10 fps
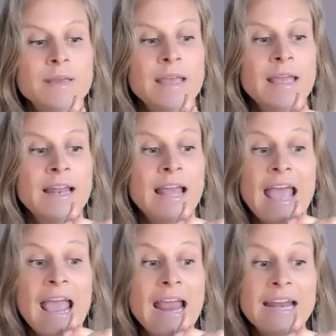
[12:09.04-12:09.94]
in
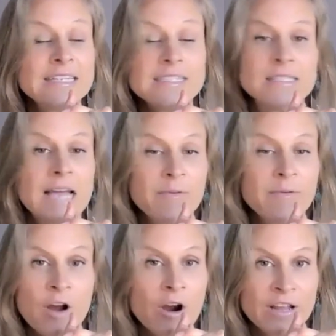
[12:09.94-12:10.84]
any type of
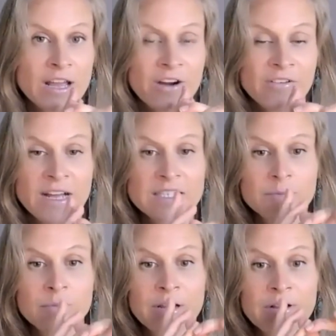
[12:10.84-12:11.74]
cardiac
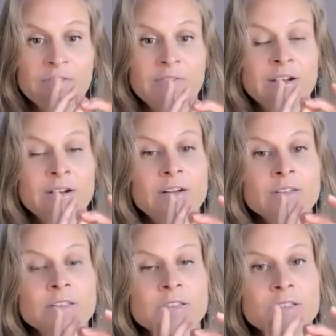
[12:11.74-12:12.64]
arrest, bring your
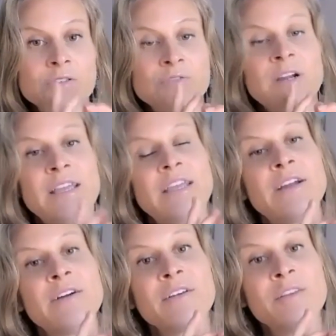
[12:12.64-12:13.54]
fingers to right
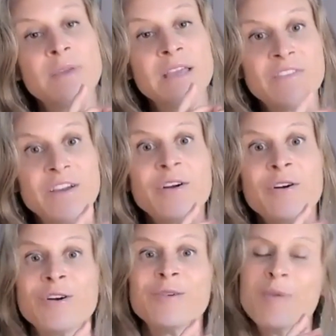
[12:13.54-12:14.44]
here on the pinky finger,
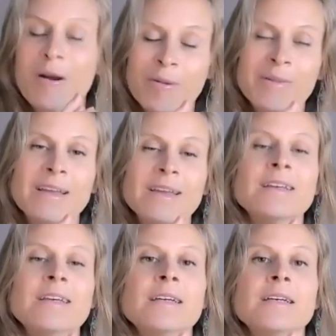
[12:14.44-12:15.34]
or probably
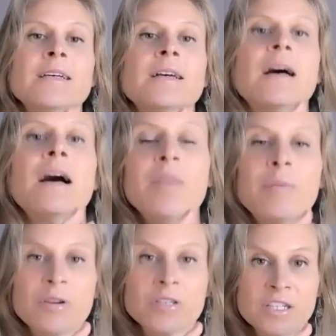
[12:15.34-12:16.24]
the
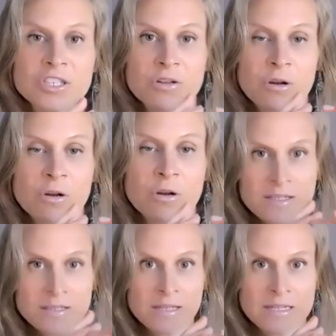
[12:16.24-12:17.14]
person that you are with
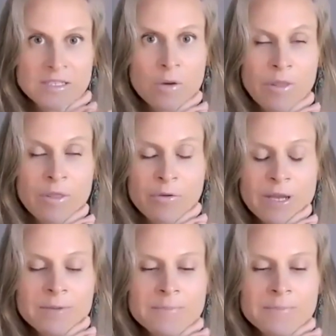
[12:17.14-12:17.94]
that's going through it.